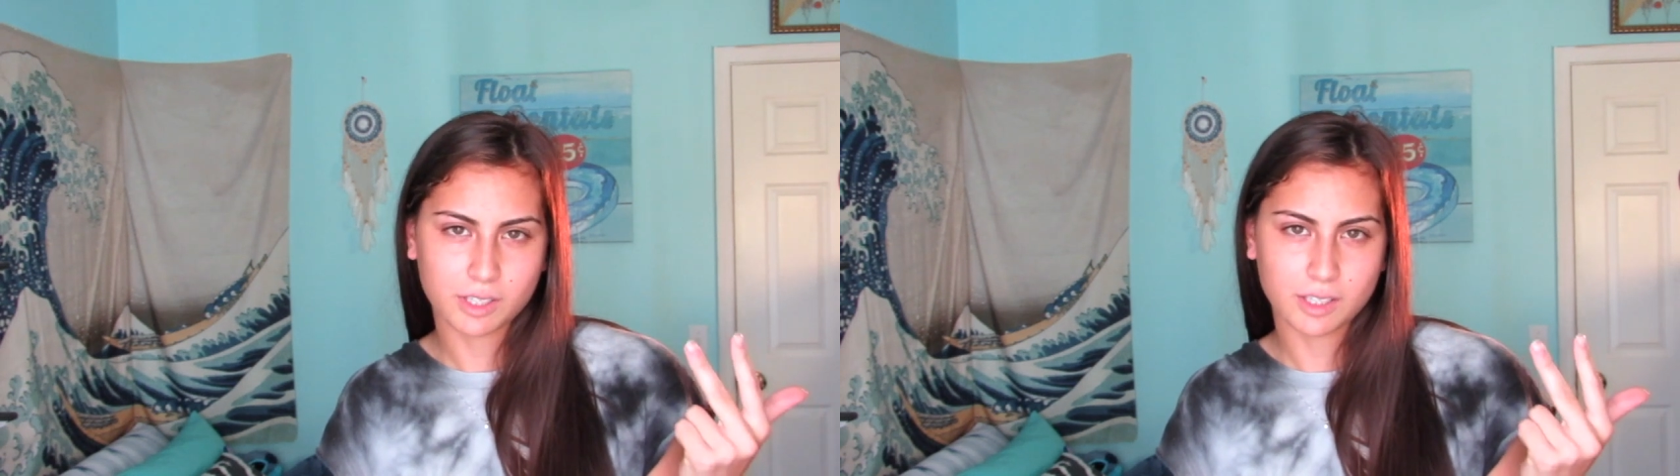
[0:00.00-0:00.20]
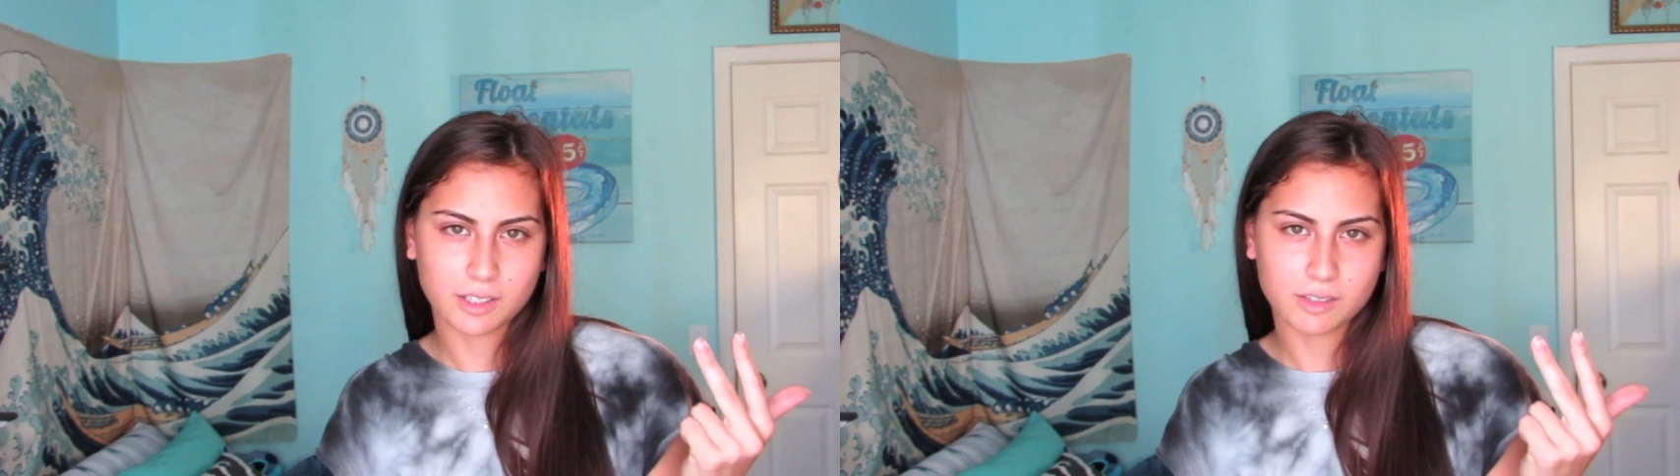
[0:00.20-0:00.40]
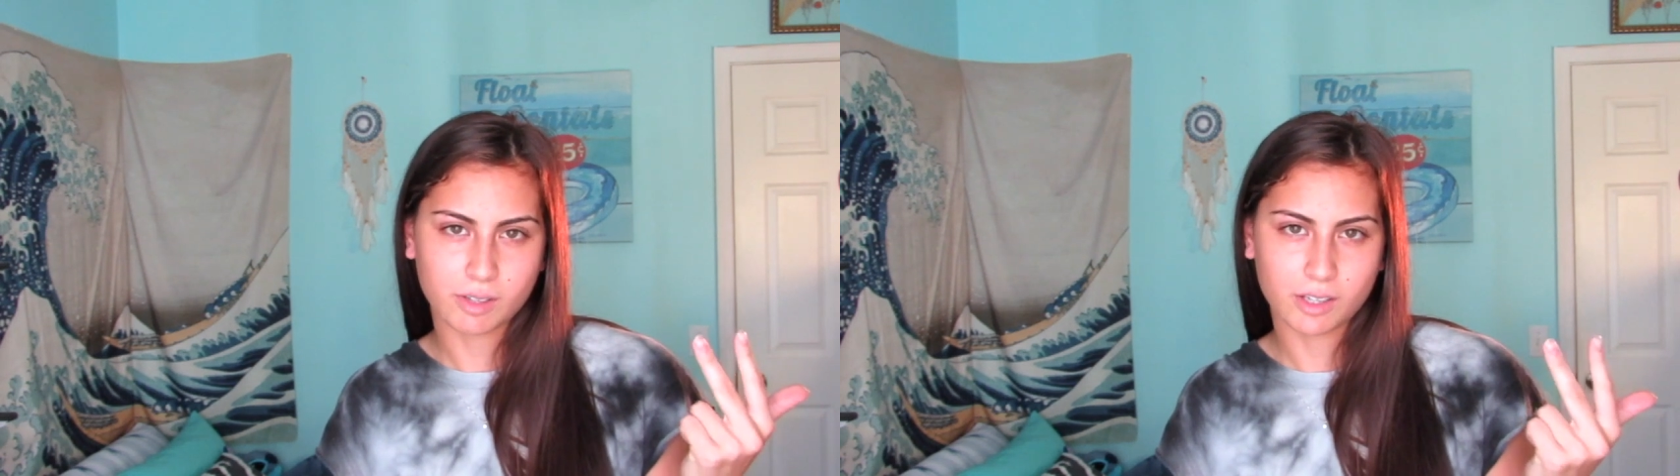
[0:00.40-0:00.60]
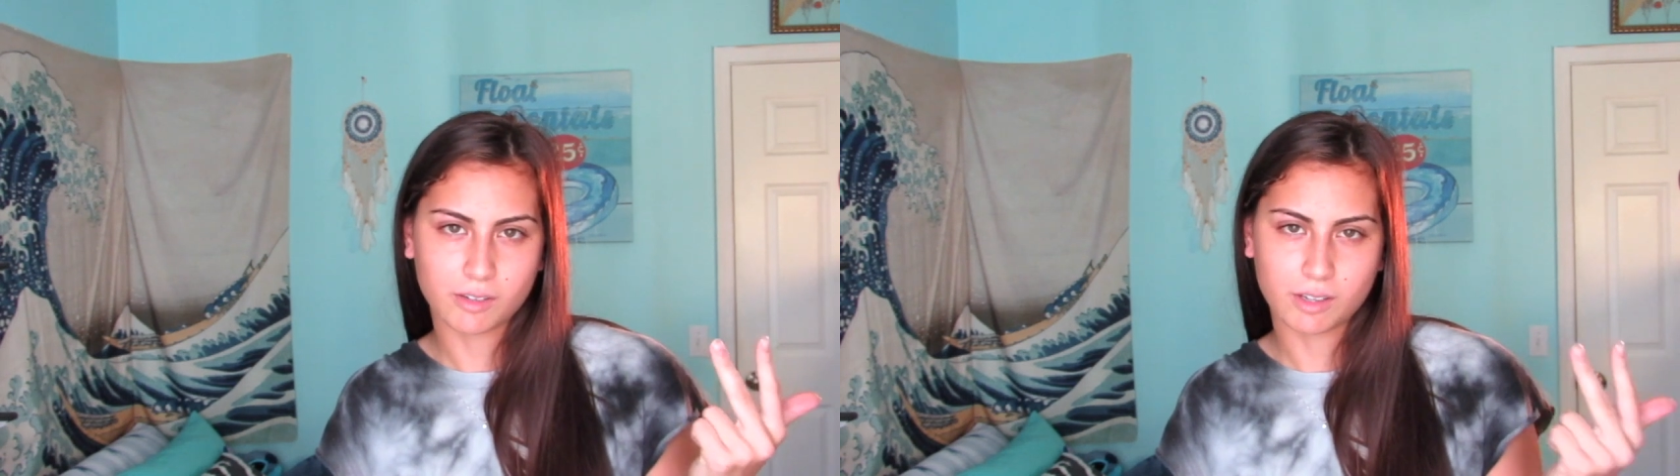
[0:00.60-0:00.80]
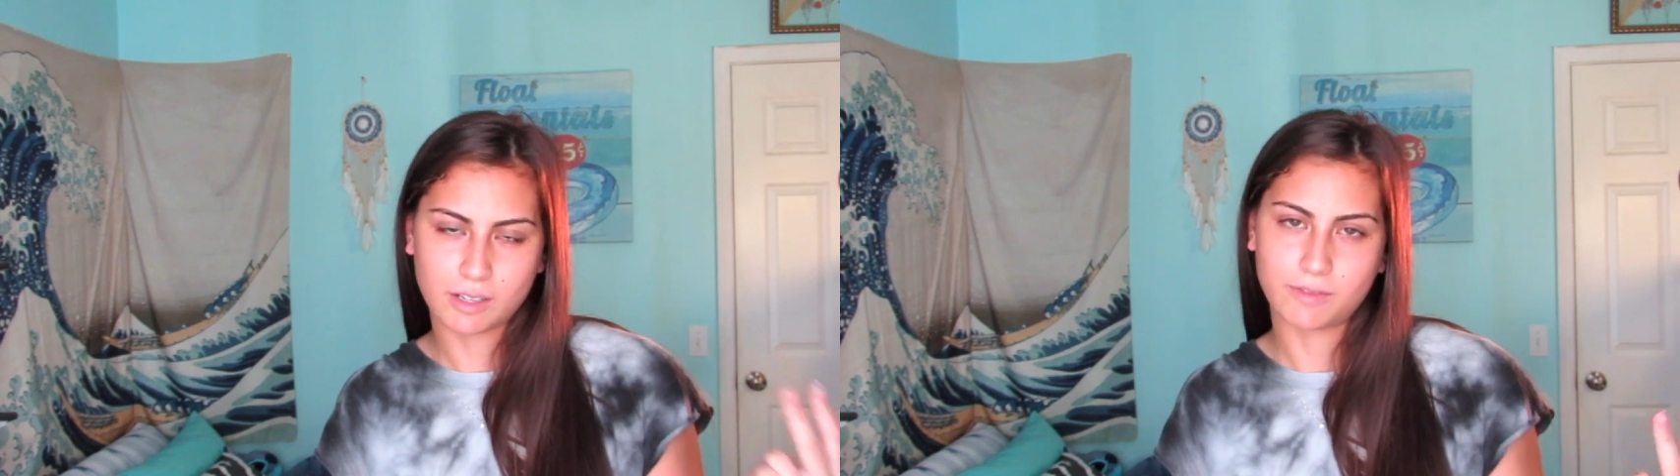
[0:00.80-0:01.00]
kit so I can
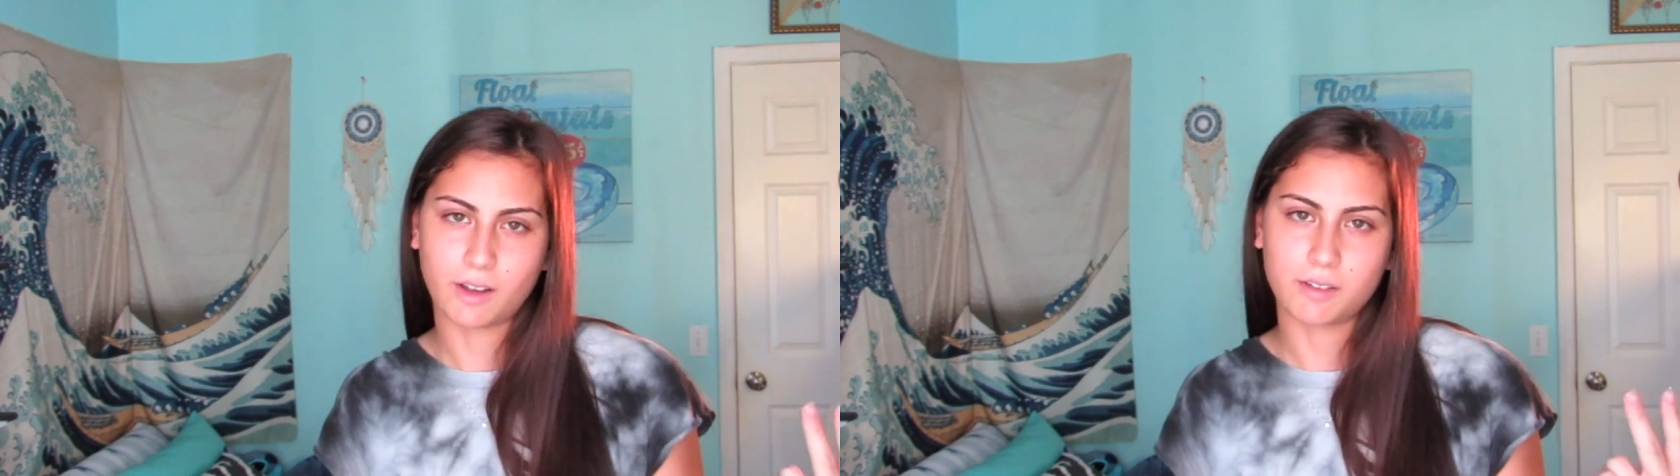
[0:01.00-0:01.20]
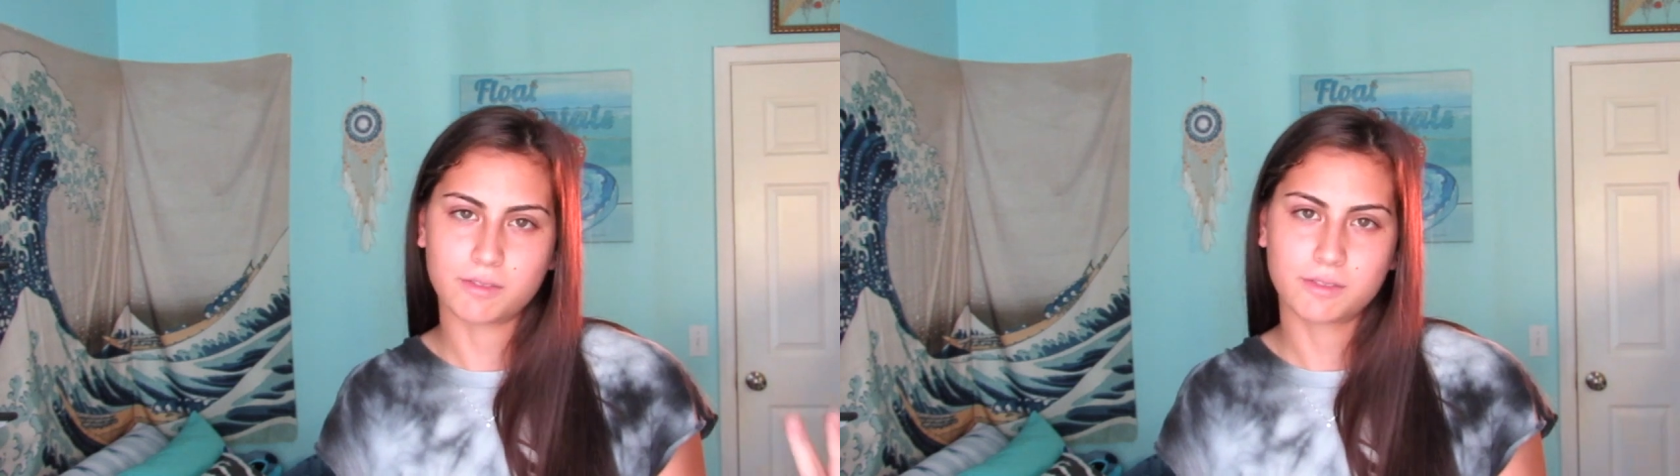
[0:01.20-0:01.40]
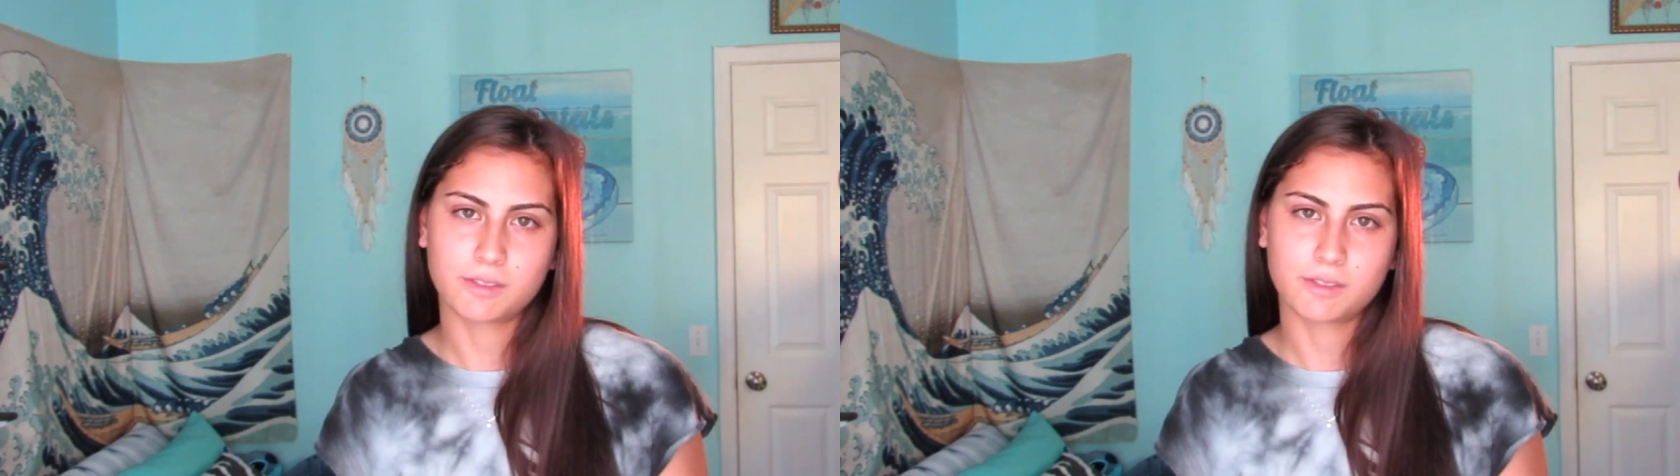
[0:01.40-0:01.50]
go 85.